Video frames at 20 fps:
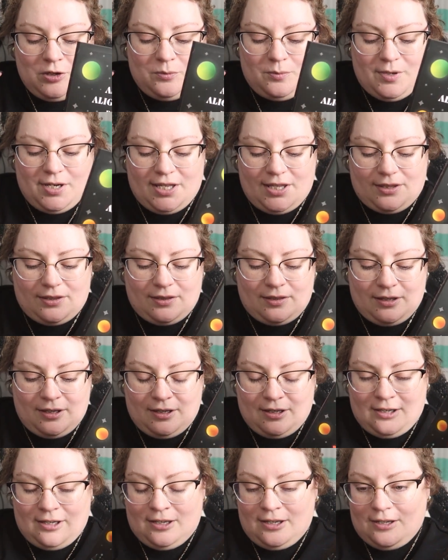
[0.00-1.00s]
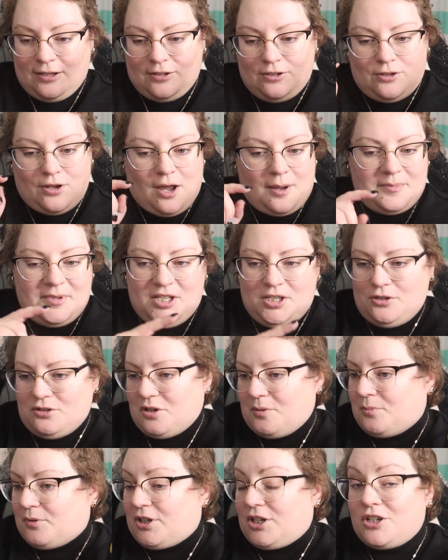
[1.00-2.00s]
I mean, you
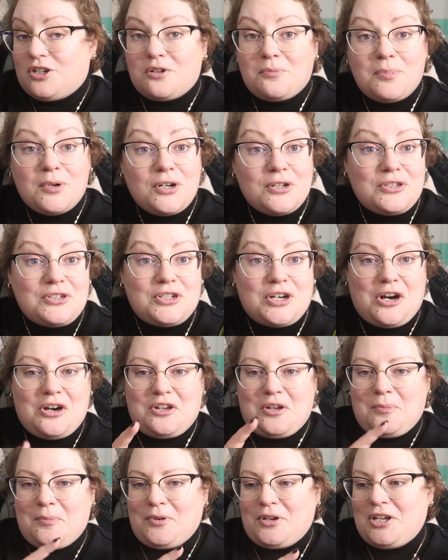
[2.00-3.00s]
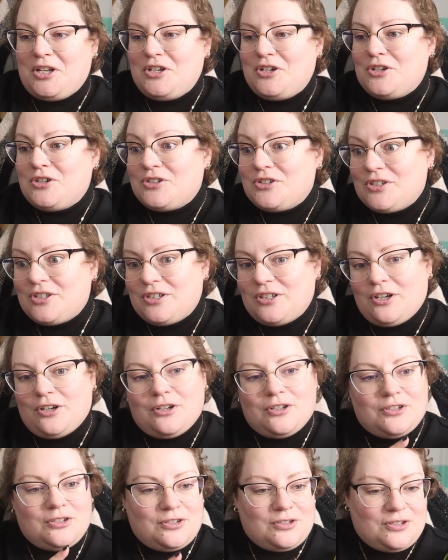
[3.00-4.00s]
can bring in your birth chart, you can bring in
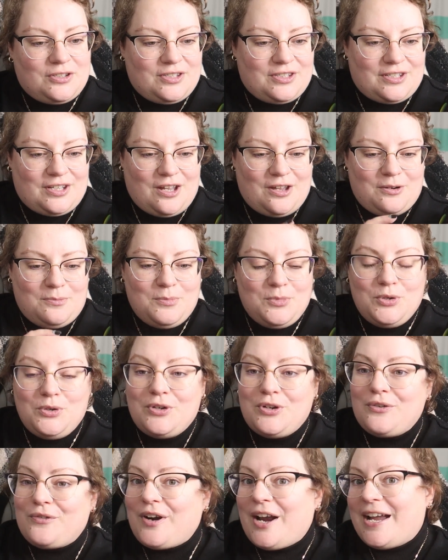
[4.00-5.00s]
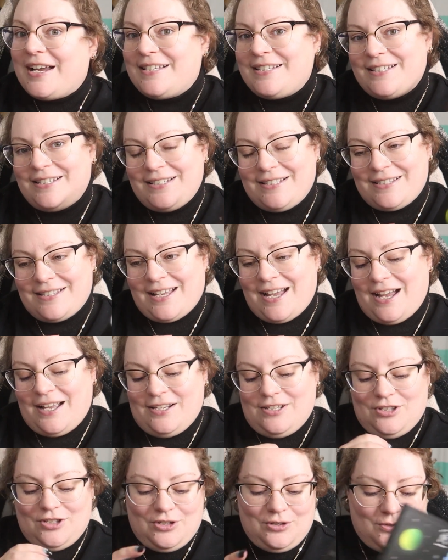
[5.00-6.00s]
your sun, moon, and rising
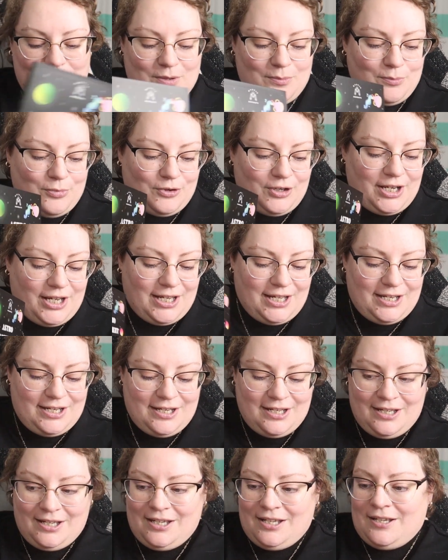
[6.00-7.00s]
signs, you can bring in